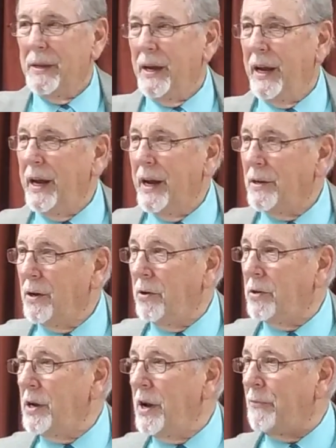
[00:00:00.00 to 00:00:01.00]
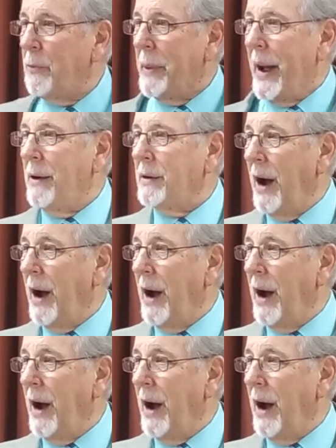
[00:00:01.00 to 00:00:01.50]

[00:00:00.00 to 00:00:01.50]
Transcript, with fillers: He had learned enough about